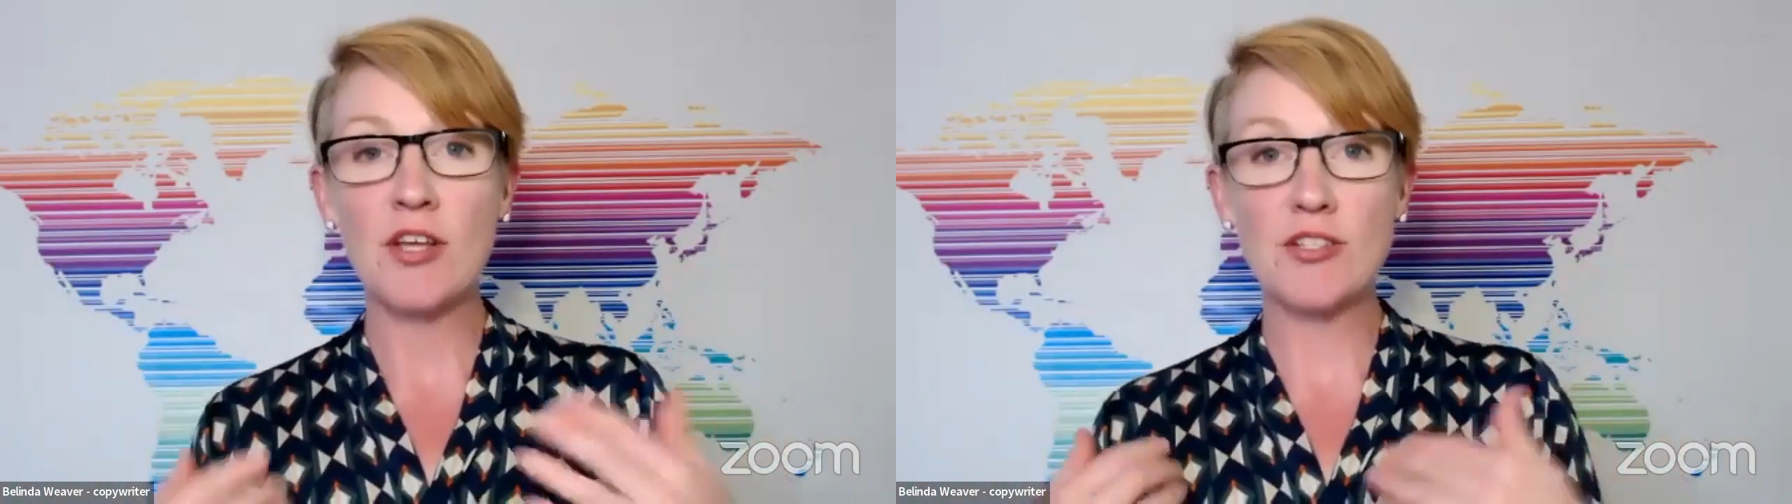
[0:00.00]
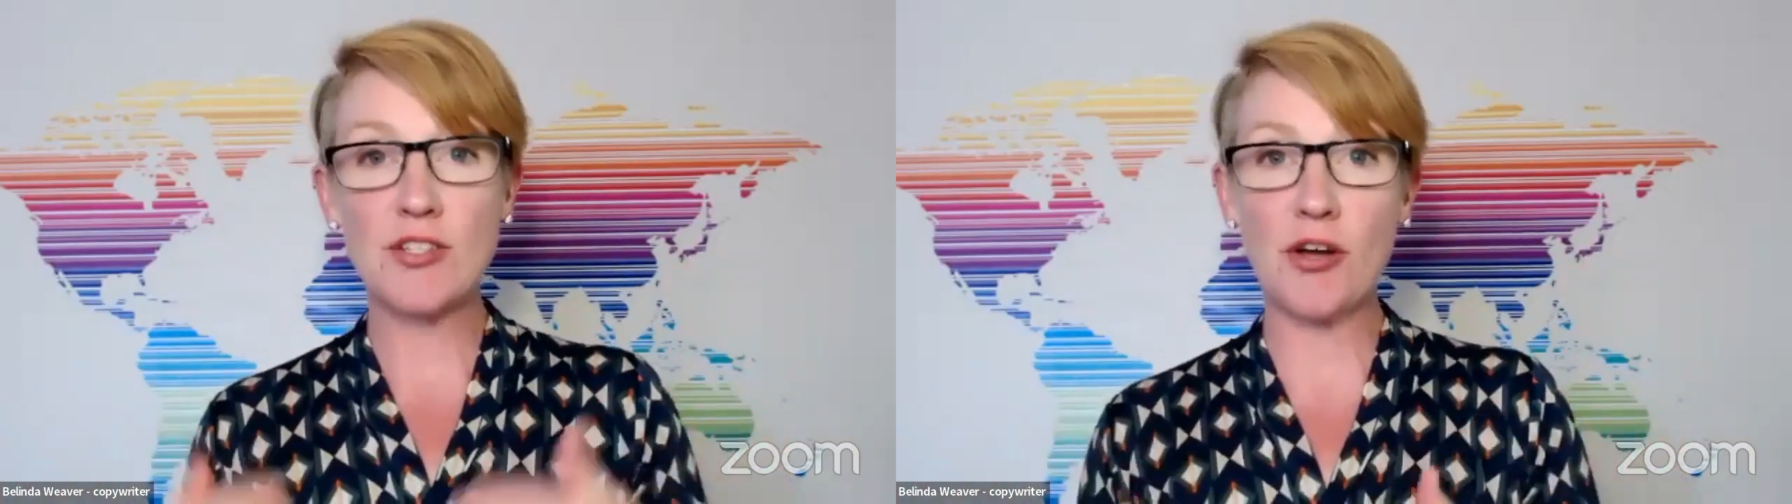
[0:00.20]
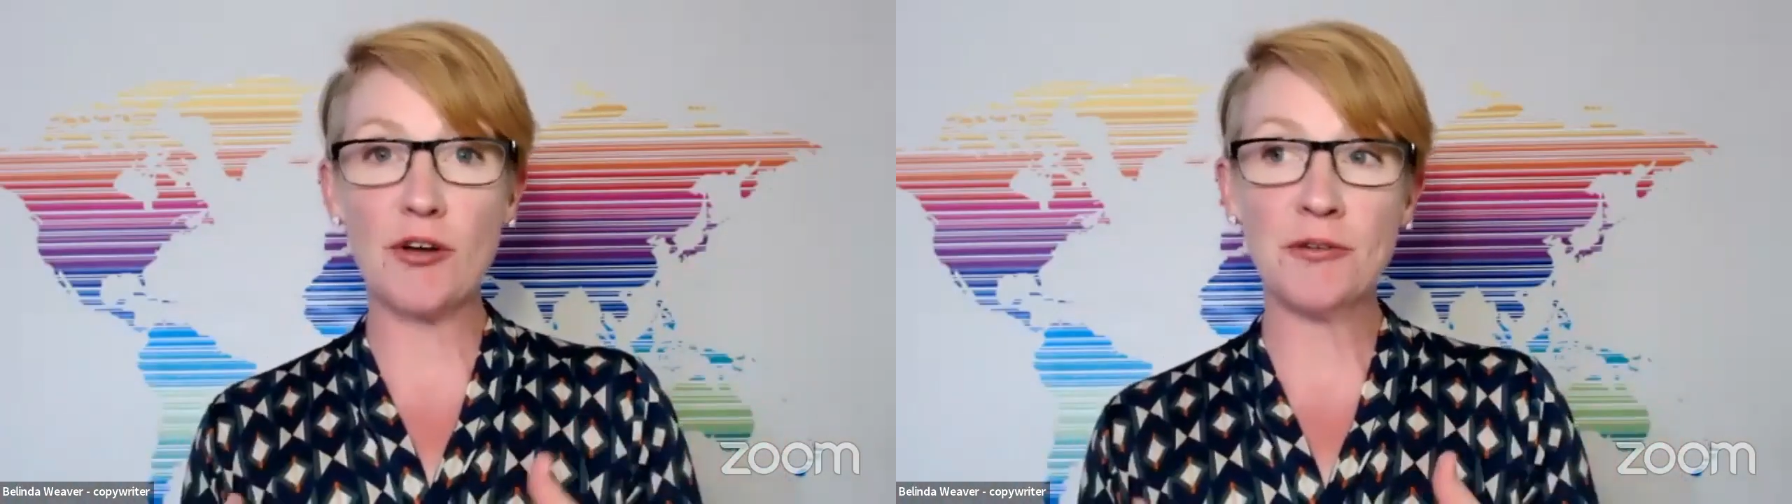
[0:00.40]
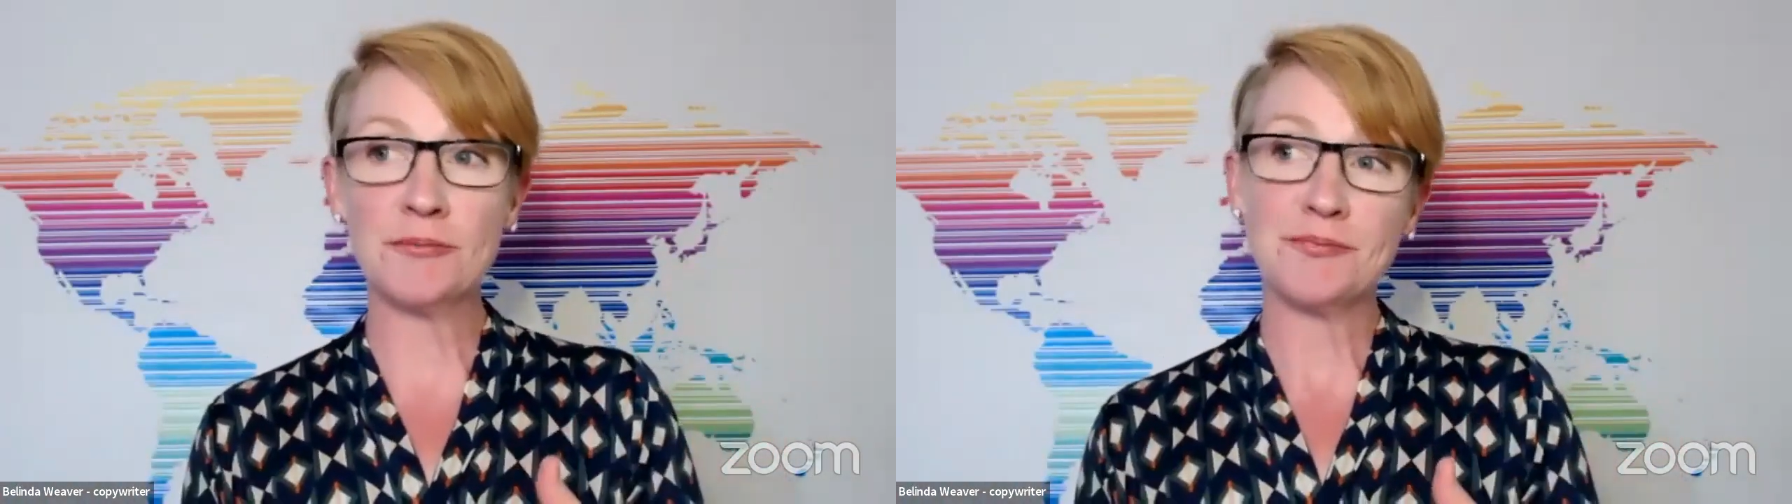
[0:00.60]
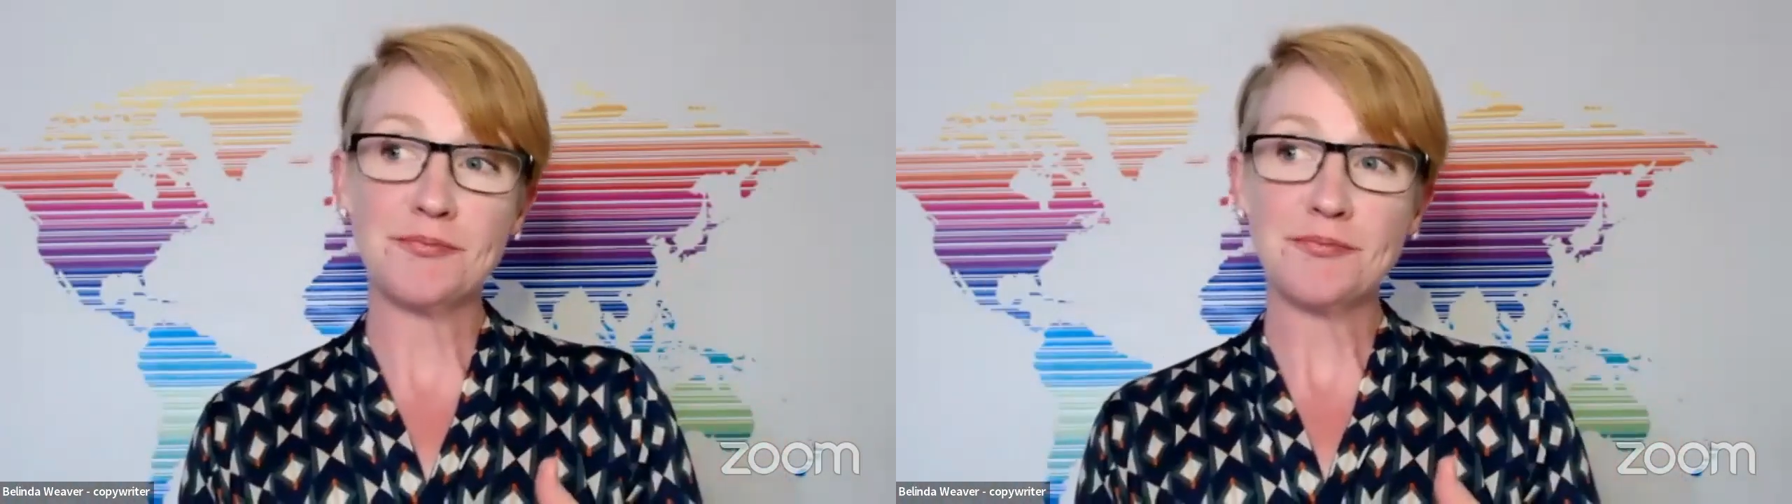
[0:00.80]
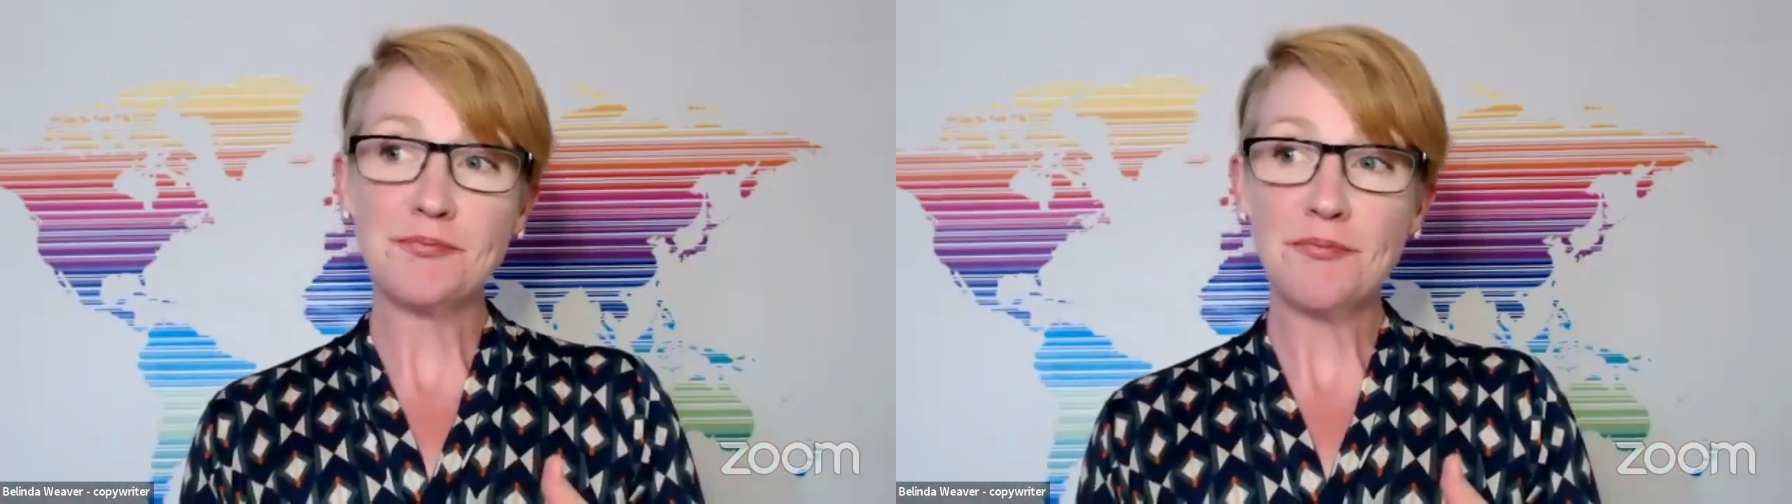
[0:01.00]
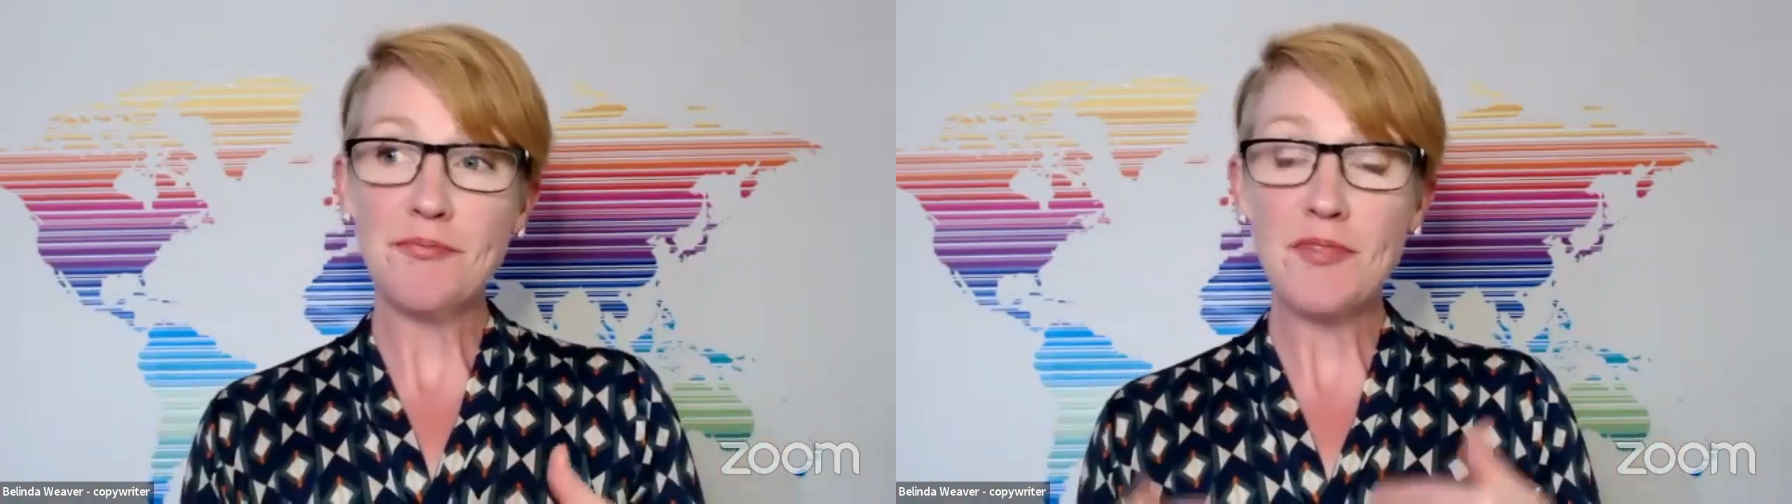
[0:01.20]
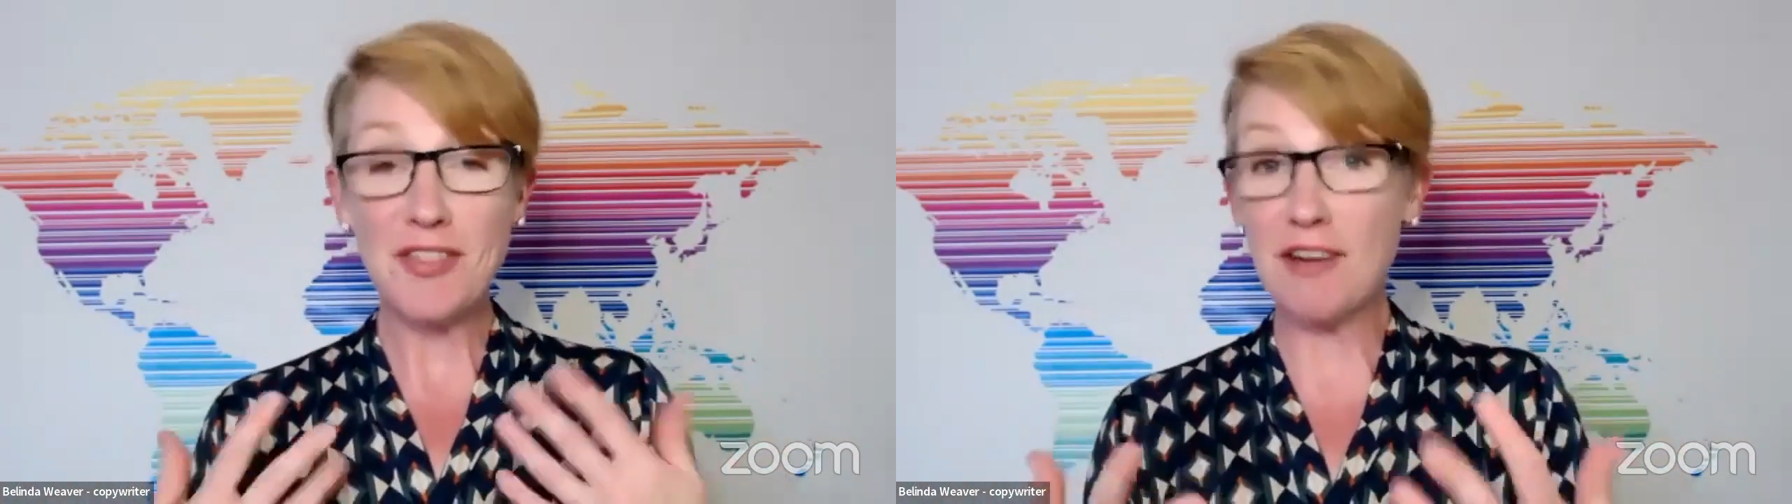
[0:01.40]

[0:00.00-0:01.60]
So there